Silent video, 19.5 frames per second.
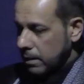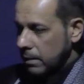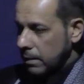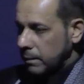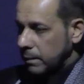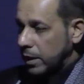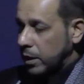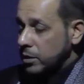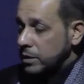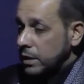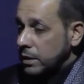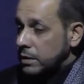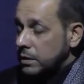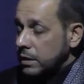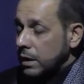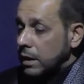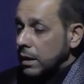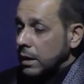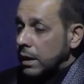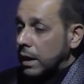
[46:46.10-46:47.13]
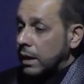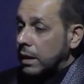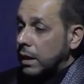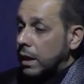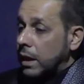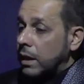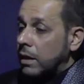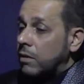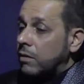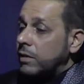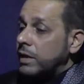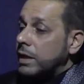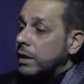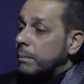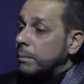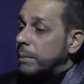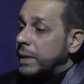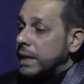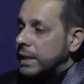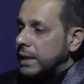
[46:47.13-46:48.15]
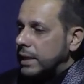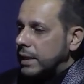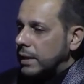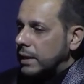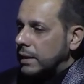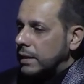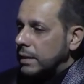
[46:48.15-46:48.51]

Because it's a, a real being.